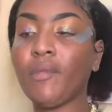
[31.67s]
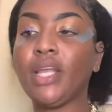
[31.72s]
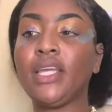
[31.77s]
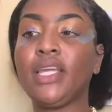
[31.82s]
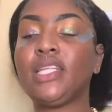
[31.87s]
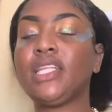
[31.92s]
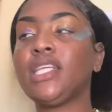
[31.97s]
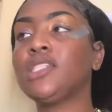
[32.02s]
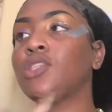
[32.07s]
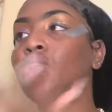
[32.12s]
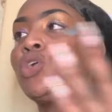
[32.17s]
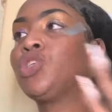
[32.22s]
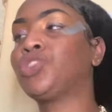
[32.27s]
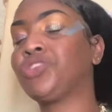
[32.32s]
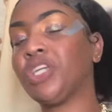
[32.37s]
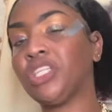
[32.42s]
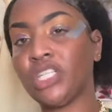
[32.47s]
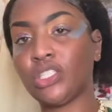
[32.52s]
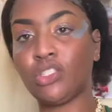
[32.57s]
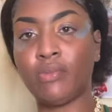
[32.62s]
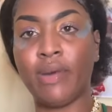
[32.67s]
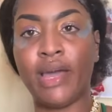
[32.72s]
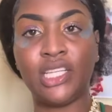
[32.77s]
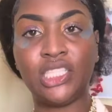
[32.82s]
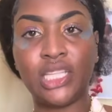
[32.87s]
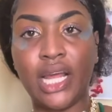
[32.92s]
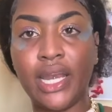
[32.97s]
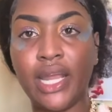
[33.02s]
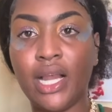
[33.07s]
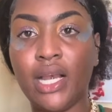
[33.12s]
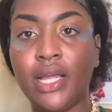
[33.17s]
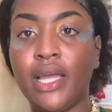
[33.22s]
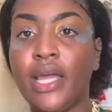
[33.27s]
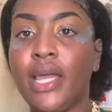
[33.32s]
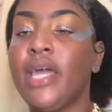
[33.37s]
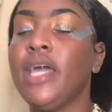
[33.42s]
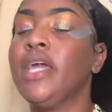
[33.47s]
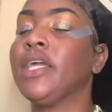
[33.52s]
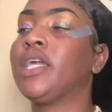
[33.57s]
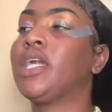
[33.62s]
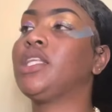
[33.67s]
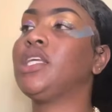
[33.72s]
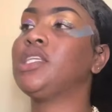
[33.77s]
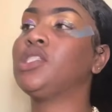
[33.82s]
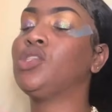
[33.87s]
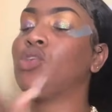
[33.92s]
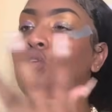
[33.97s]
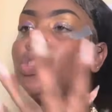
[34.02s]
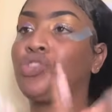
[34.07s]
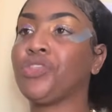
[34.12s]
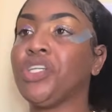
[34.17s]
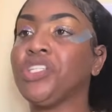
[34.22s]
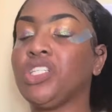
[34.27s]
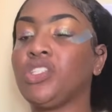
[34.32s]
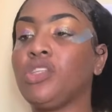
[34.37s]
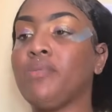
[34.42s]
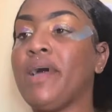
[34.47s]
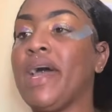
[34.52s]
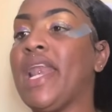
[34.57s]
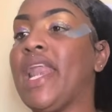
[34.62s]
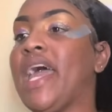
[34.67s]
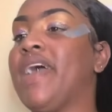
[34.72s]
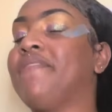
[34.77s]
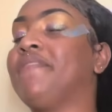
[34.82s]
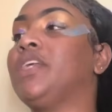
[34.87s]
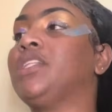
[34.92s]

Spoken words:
Kitty is no stranger to my channel. Kitty is no stranger to my life.